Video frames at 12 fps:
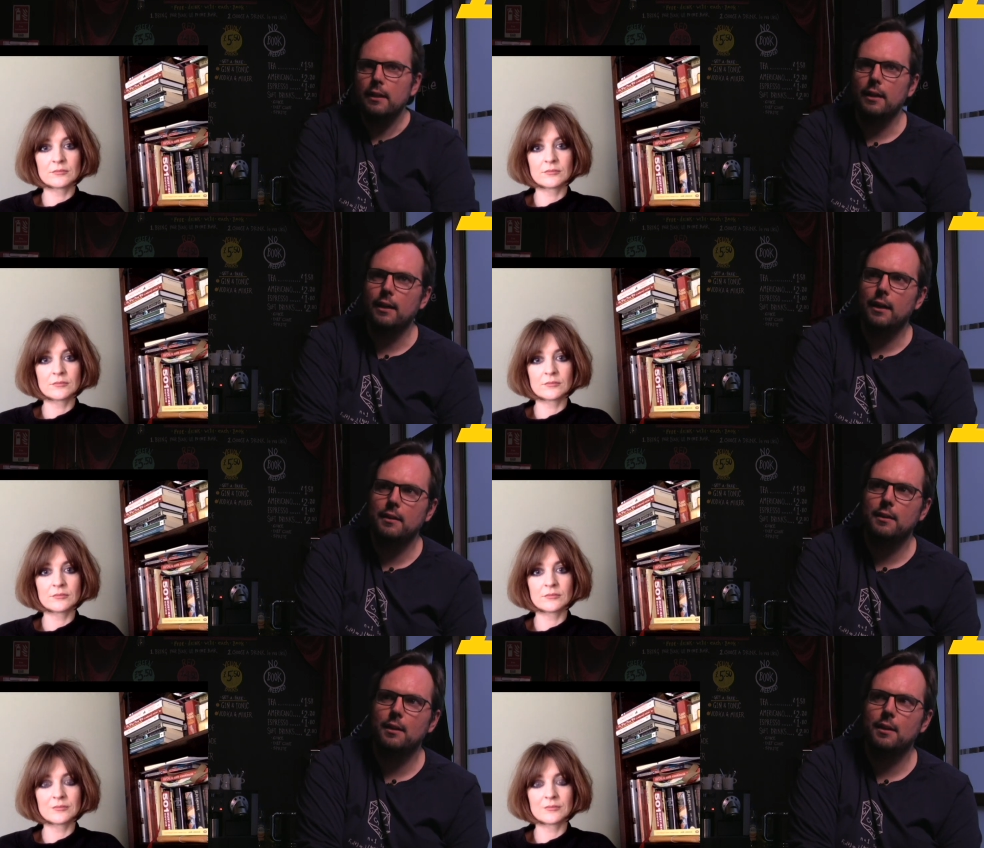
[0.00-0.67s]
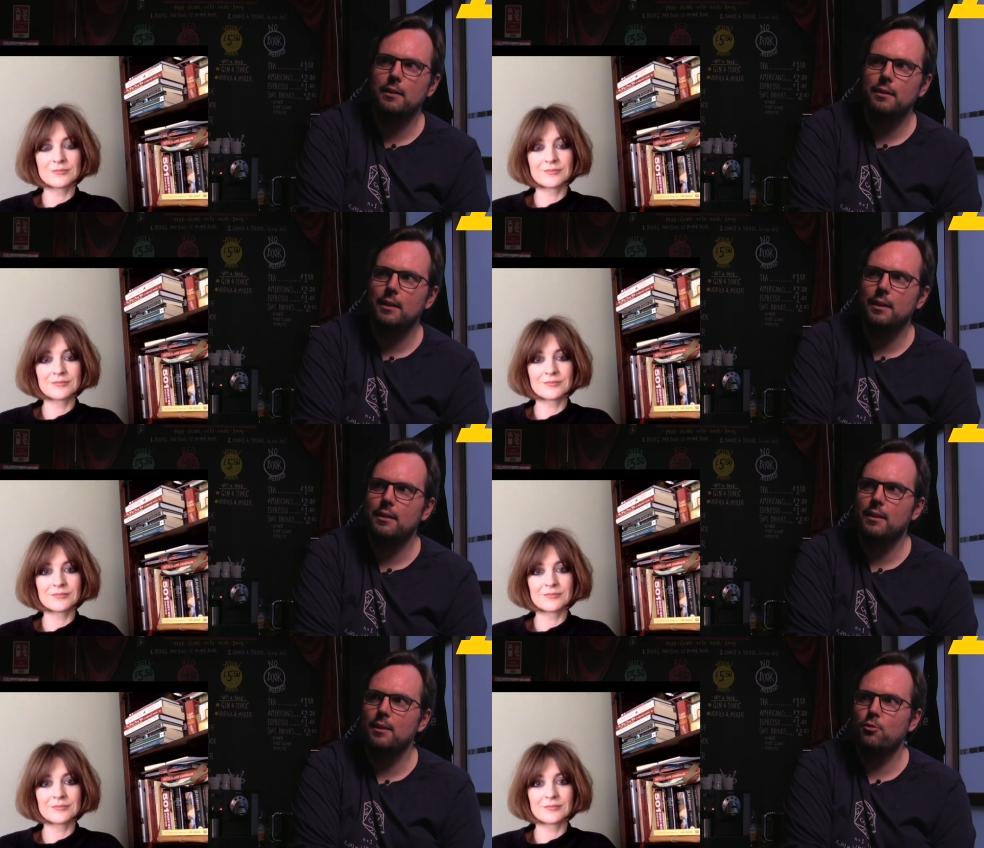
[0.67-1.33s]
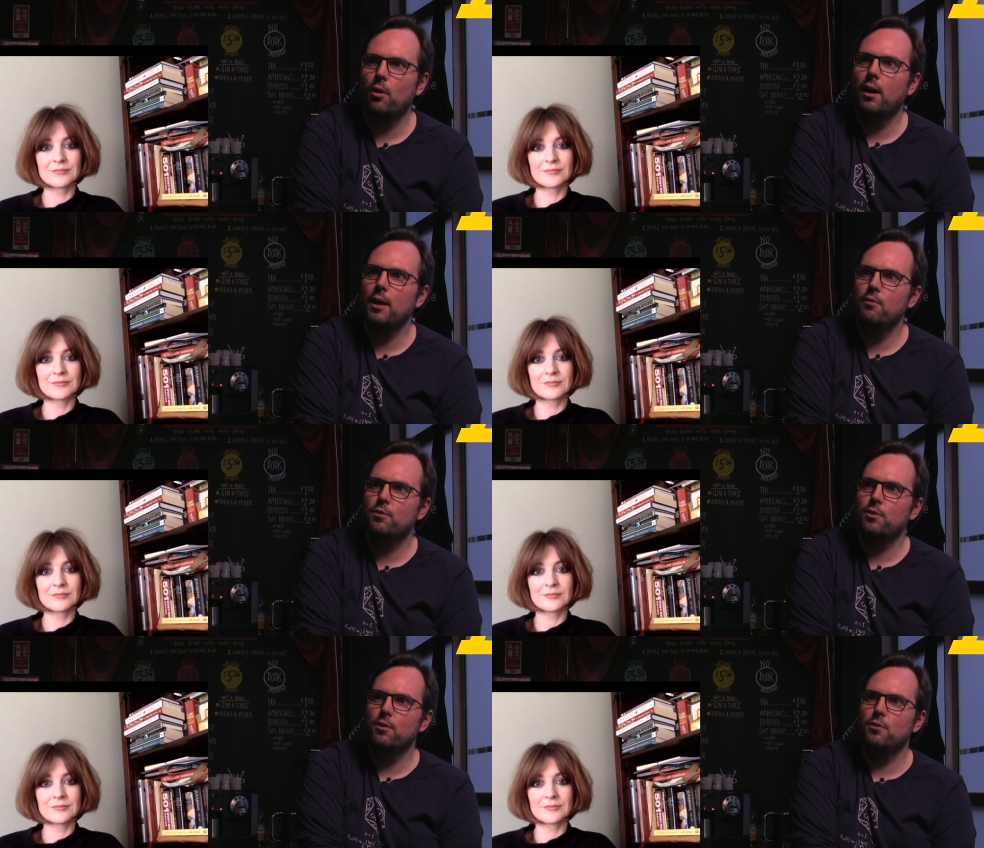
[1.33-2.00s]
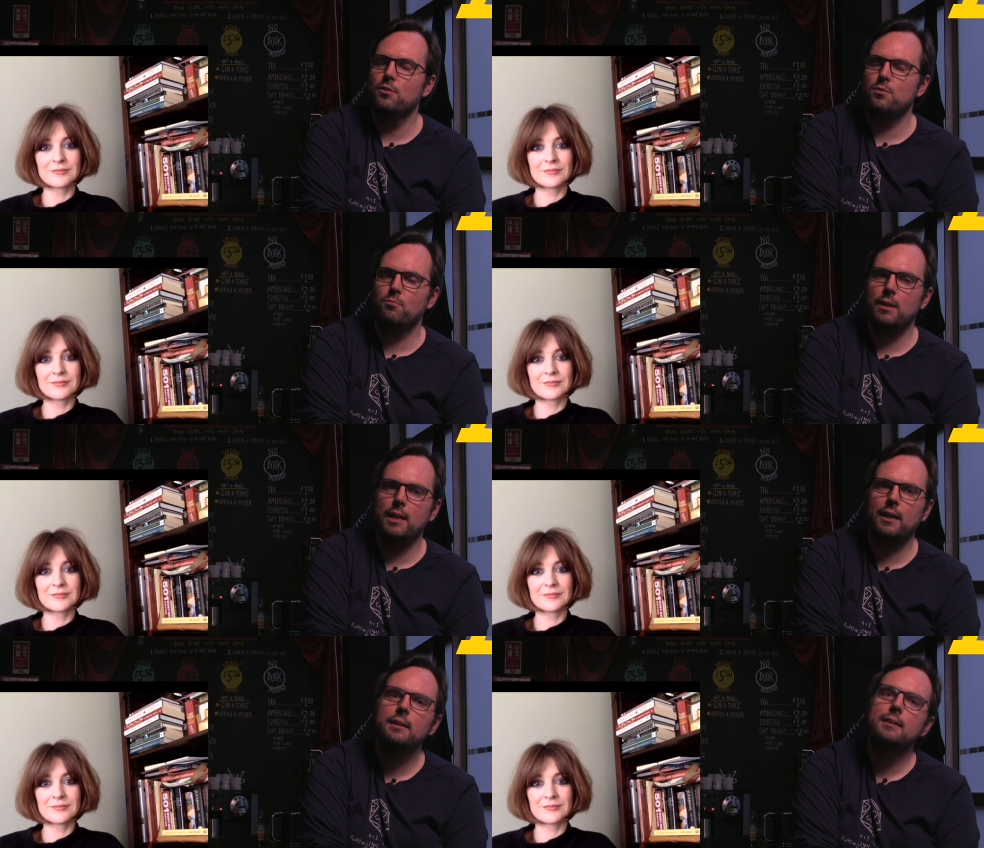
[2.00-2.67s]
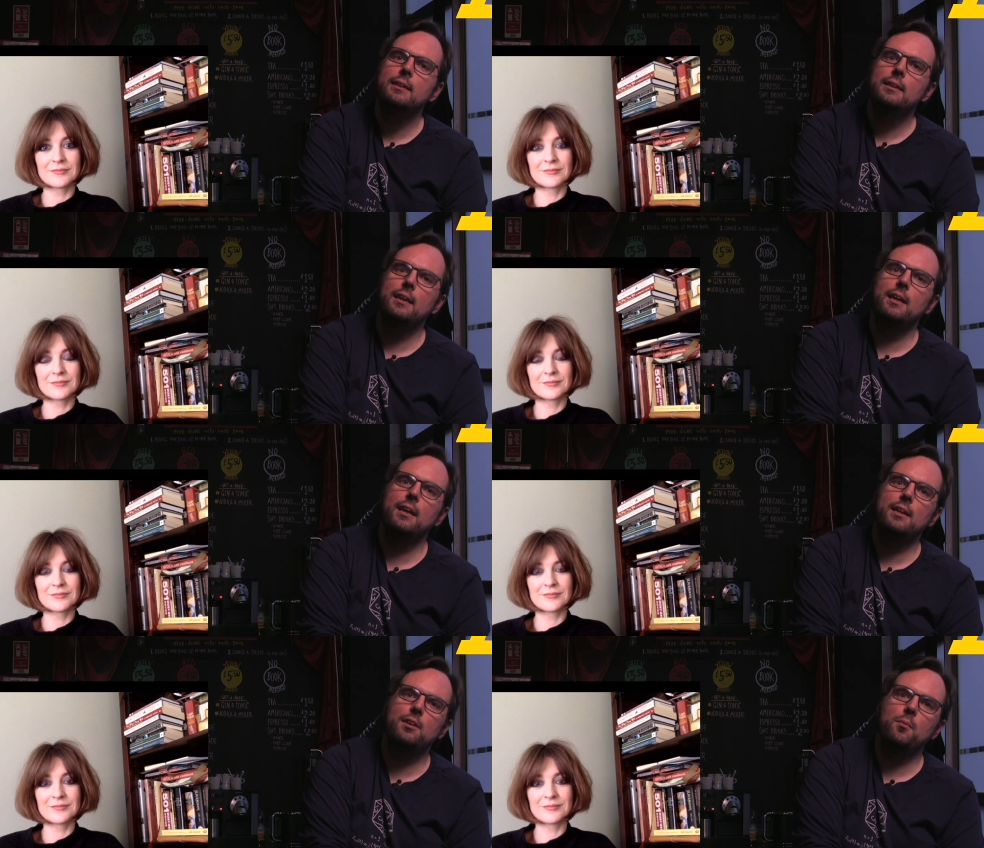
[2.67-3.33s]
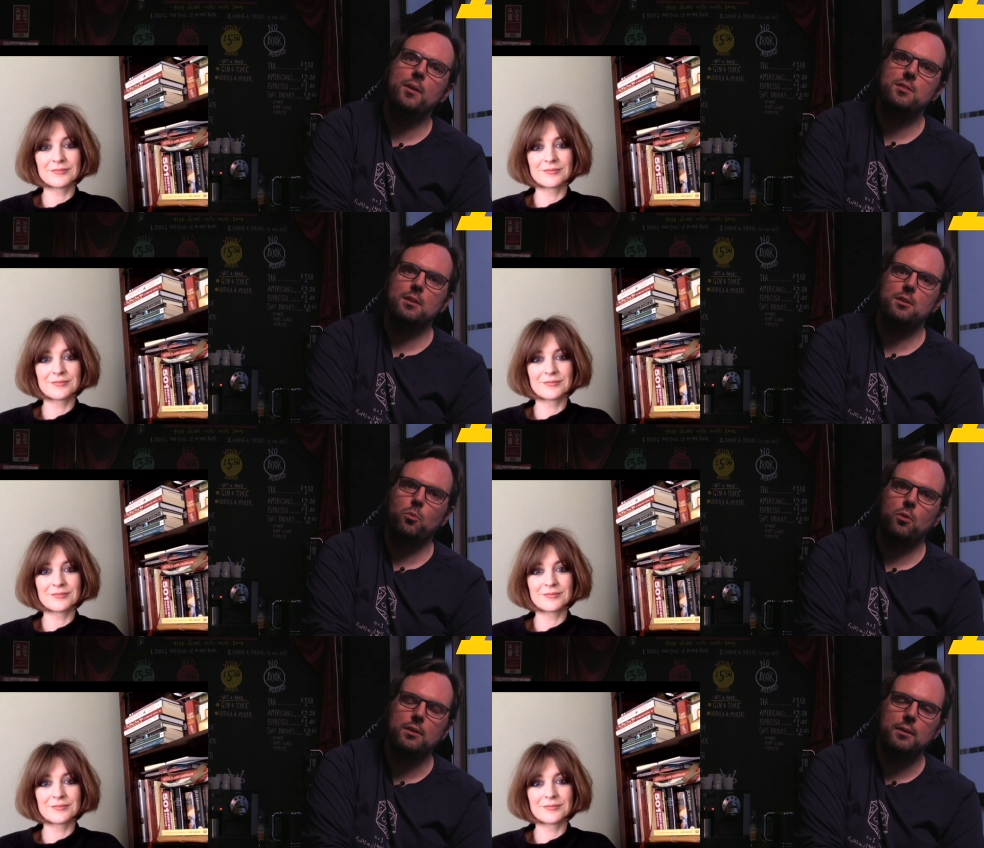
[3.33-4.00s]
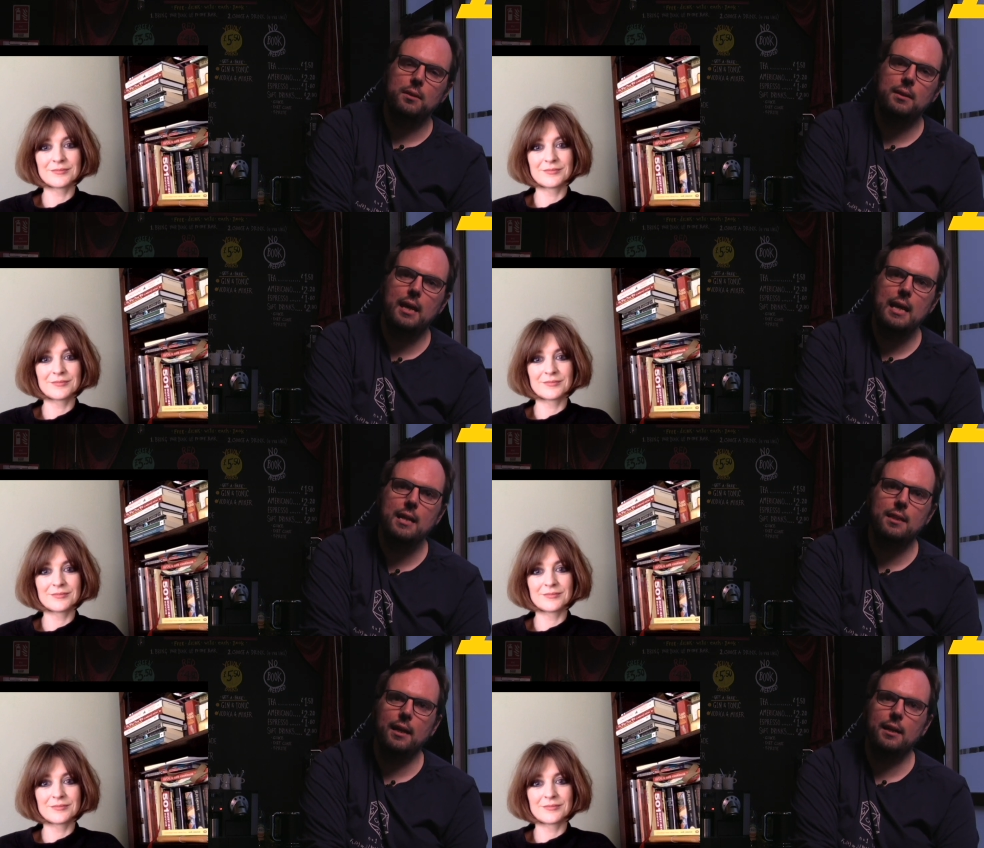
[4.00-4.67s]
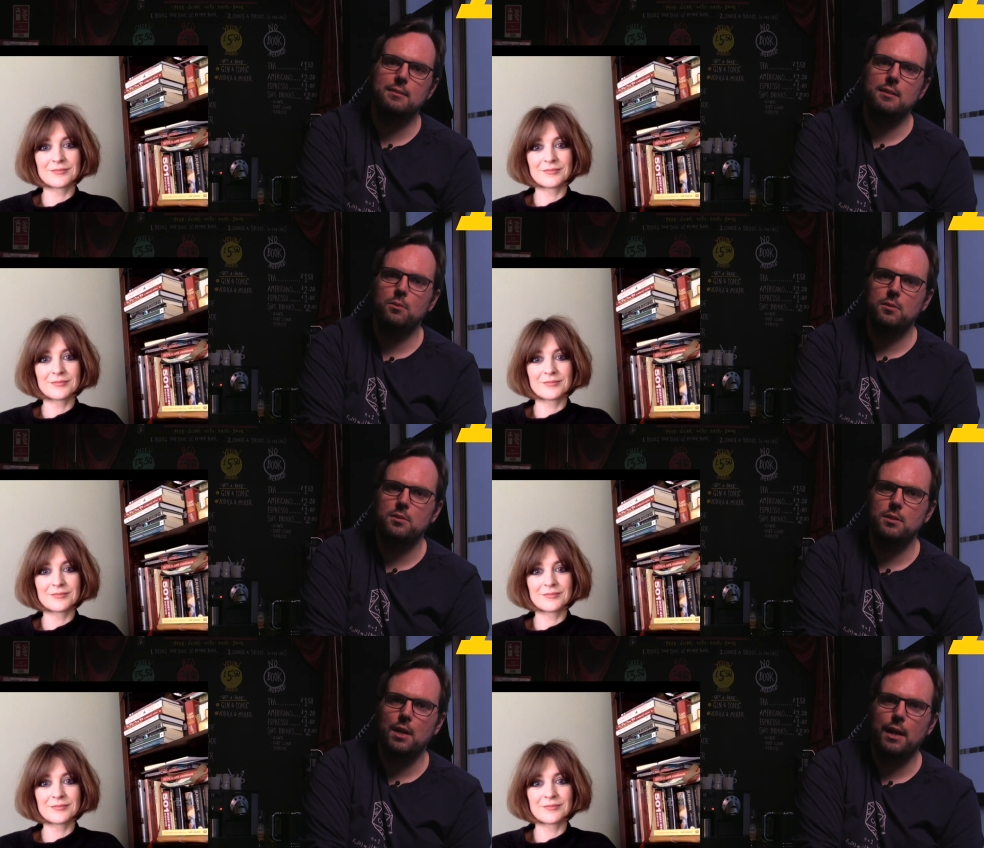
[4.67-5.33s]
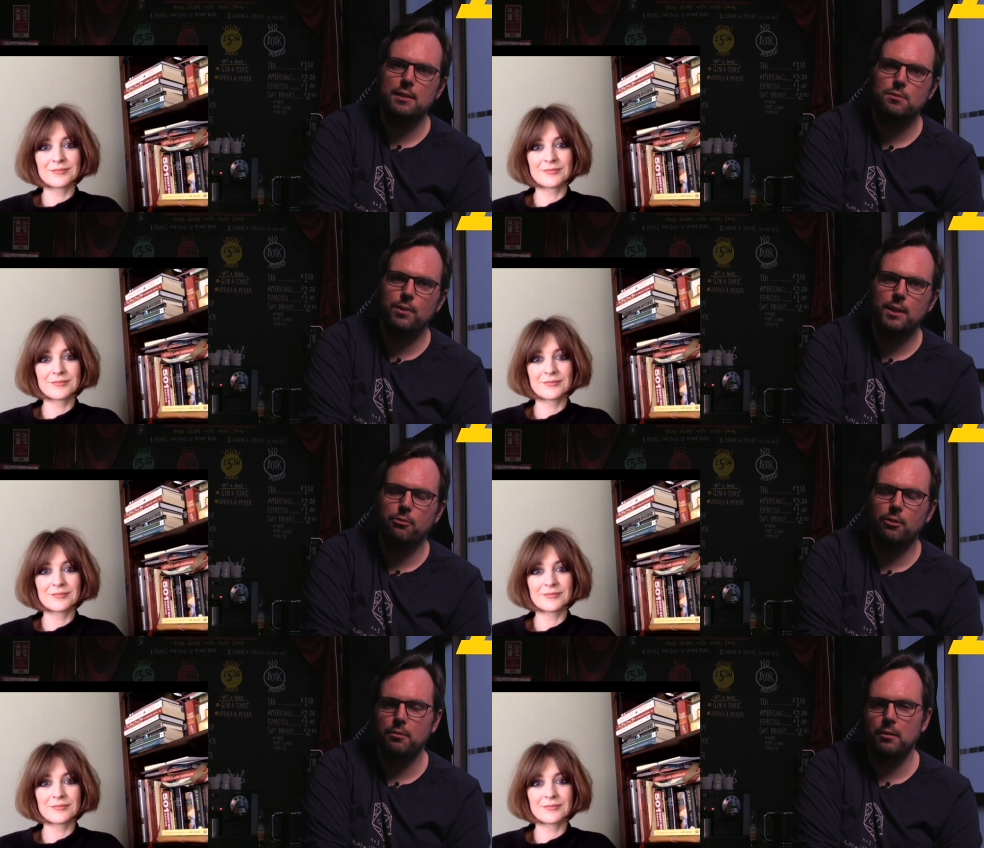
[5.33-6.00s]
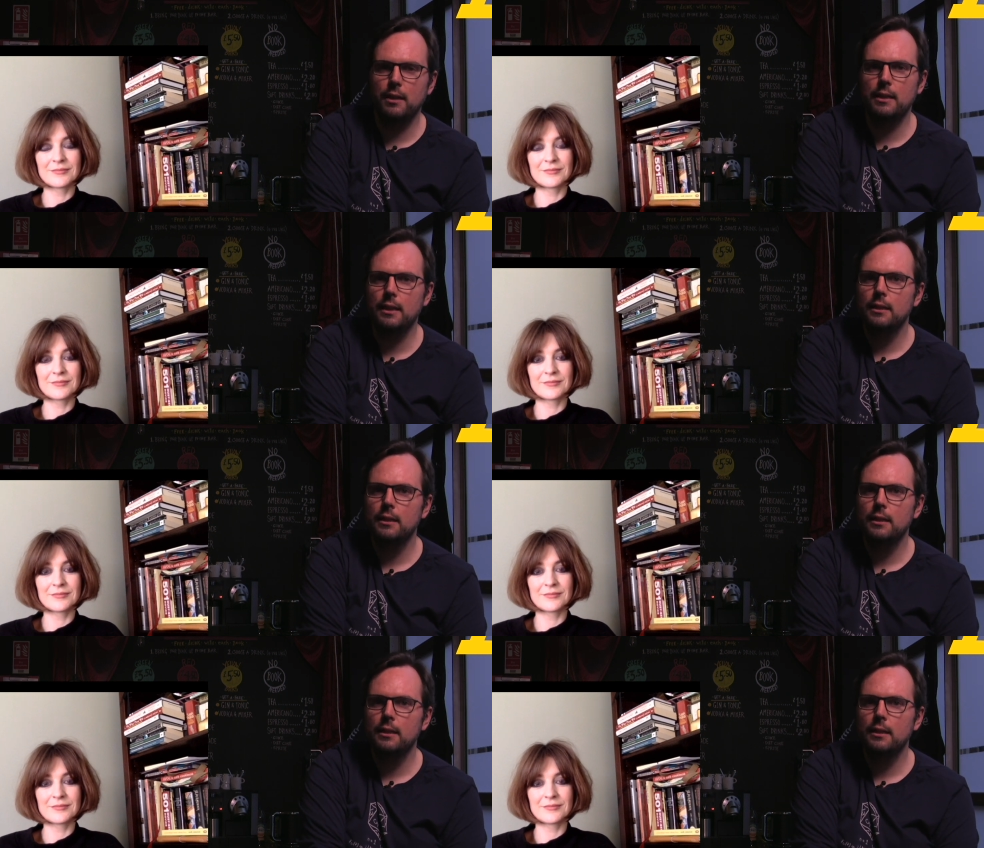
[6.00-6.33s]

Speaker 1: and the drive to do some reading, you mentioned is one of the key things that you would suggest: read.